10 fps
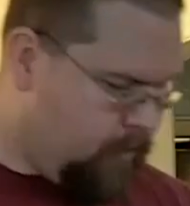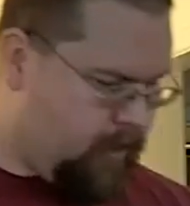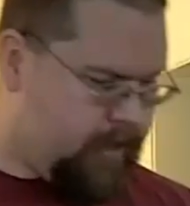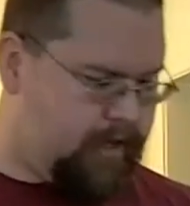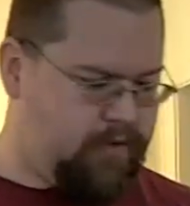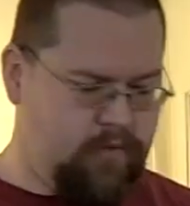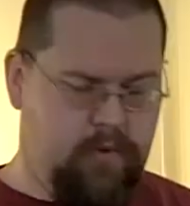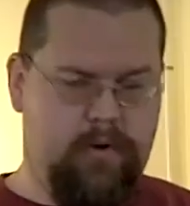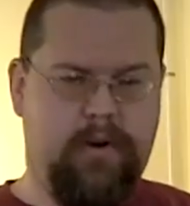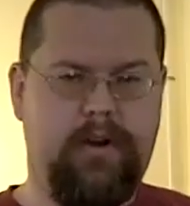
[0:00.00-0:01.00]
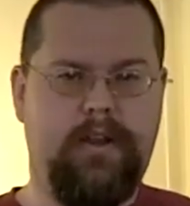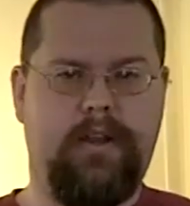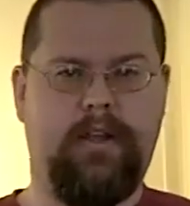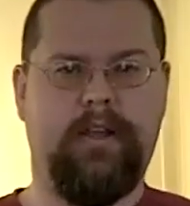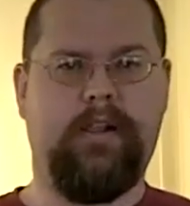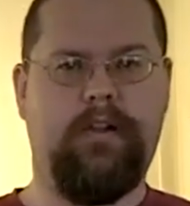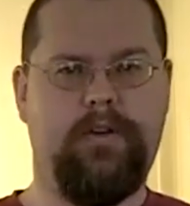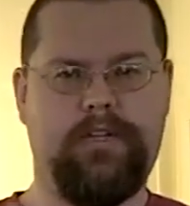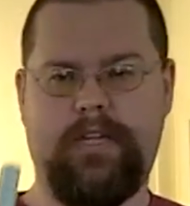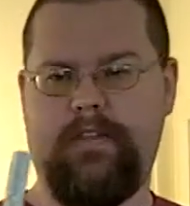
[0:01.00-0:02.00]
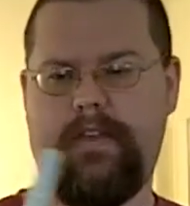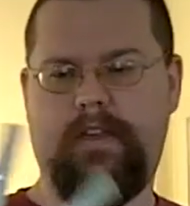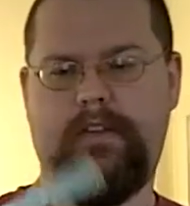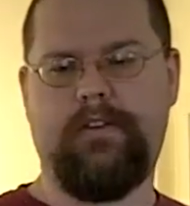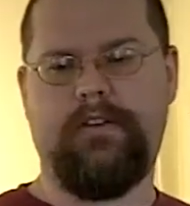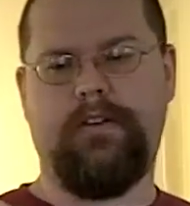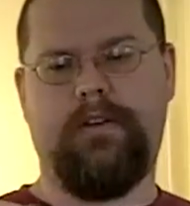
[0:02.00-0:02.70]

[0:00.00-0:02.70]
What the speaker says: working toward closing these,